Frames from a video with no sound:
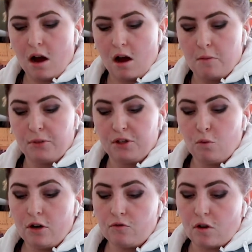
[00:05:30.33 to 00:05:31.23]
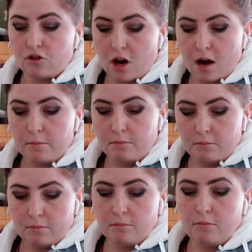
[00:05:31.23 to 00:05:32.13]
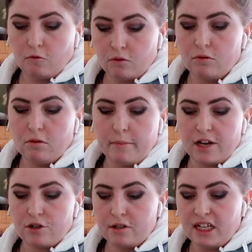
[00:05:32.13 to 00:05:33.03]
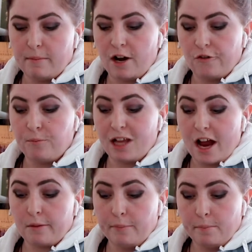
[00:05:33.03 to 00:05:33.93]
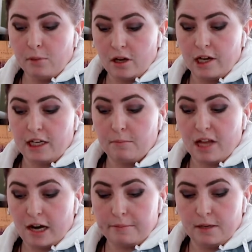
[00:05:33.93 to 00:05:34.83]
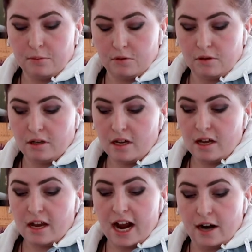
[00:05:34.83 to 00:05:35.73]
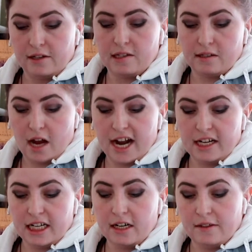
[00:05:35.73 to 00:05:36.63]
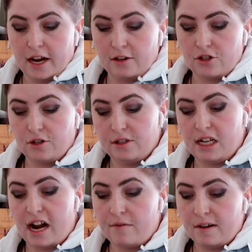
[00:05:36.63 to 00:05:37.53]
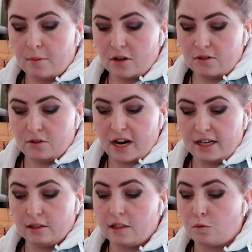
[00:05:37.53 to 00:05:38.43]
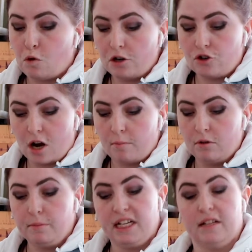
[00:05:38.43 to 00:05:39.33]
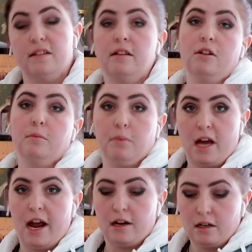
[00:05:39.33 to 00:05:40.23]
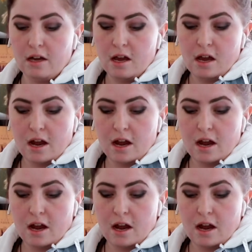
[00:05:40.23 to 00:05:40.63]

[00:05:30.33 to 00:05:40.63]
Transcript: Um, but yeah, the one drop that. rule measured the amount of black blood and black people had in society, and that ensured that every person who had at least one drop would be considered black